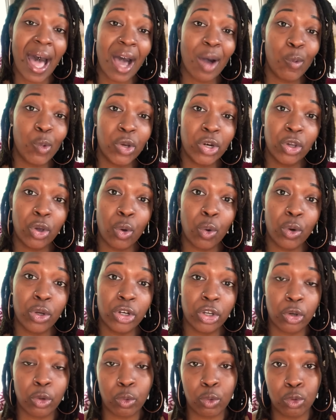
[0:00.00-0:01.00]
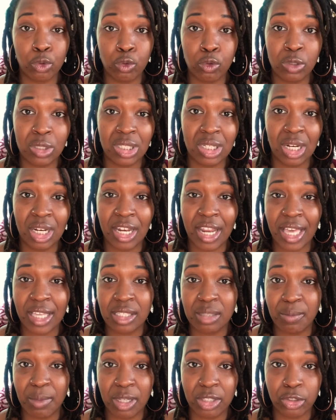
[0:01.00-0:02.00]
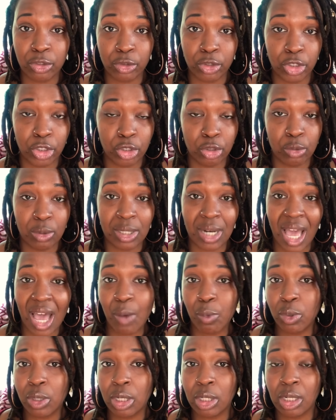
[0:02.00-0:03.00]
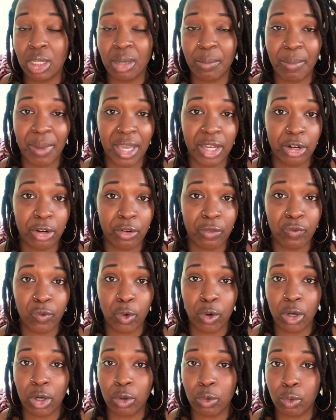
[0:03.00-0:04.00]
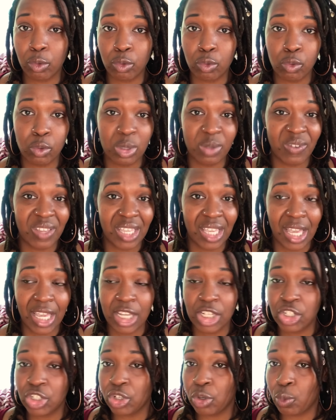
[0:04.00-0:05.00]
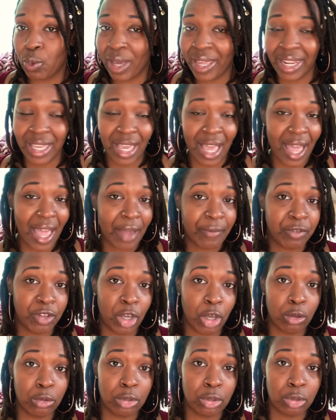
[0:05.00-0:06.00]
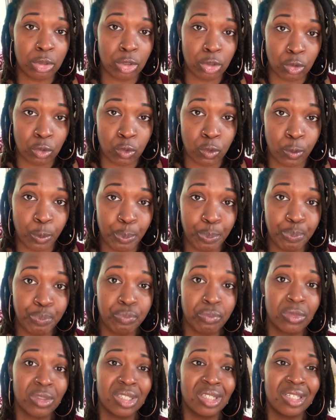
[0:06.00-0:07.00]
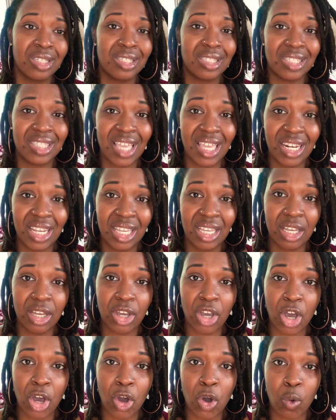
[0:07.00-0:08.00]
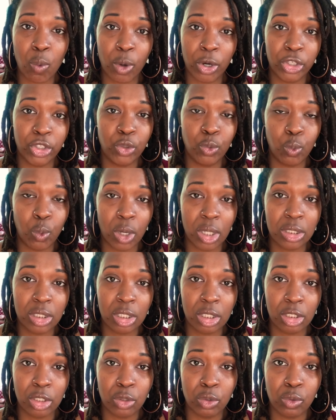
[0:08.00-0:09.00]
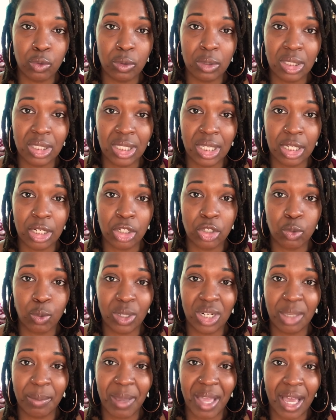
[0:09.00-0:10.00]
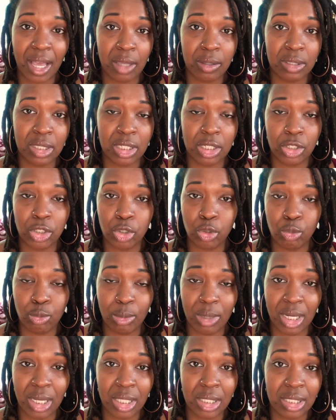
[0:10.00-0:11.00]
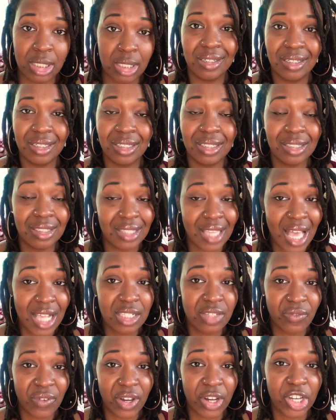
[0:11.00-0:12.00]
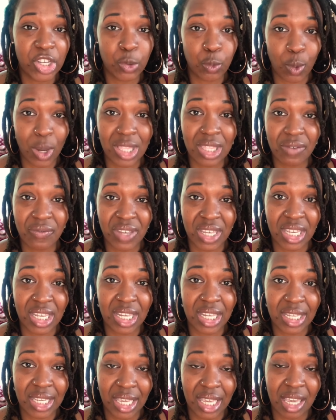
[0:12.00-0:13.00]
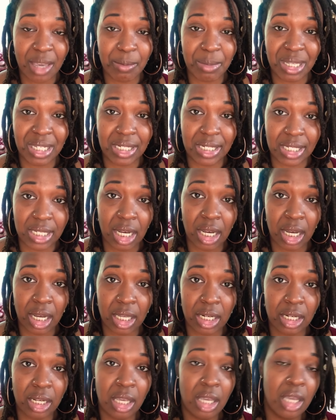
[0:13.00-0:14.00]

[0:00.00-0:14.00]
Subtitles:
I want to go on a cruise in the next month or two, and I want to look better for a cruise, a vacation, a wedding I have to go to, setting a goal where you want to lose 10 to 20 pounds in 2 months, that's very relevant and can be done.